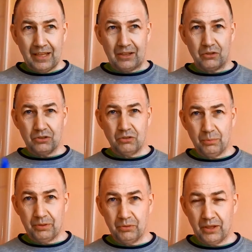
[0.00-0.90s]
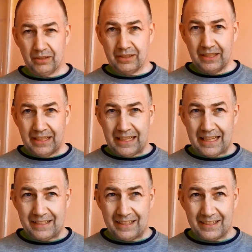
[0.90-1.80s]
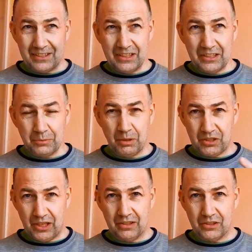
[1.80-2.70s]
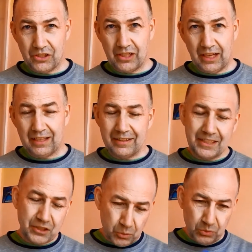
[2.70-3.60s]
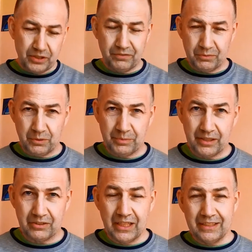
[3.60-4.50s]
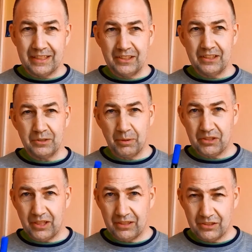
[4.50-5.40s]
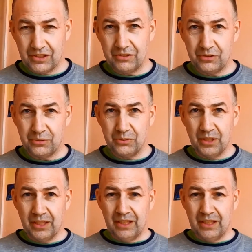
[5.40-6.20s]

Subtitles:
according to Robert Llewellyn, it takes nearly as much energy, and I think he's quoting from somebody else, it takes nearly as much energy to